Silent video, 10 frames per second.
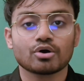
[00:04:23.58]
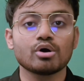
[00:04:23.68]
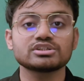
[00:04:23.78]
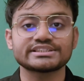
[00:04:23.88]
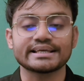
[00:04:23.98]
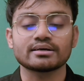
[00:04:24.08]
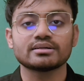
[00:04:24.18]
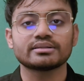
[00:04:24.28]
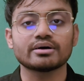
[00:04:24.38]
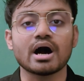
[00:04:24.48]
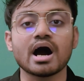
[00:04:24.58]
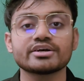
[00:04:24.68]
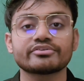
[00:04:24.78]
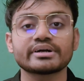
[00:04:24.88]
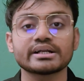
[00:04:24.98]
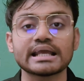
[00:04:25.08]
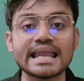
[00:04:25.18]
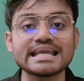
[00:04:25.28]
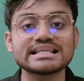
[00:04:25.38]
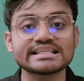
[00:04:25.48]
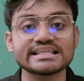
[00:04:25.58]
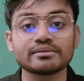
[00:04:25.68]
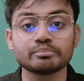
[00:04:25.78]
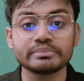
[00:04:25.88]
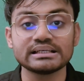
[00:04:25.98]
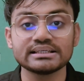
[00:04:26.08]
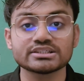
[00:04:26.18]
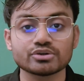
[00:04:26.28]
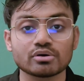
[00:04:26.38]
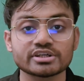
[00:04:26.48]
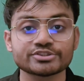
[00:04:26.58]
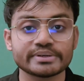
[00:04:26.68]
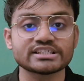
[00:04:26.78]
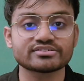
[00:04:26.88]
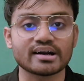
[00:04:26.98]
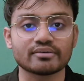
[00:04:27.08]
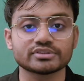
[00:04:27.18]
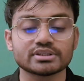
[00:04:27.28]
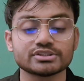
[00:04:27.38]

causing the $118 million spacecraft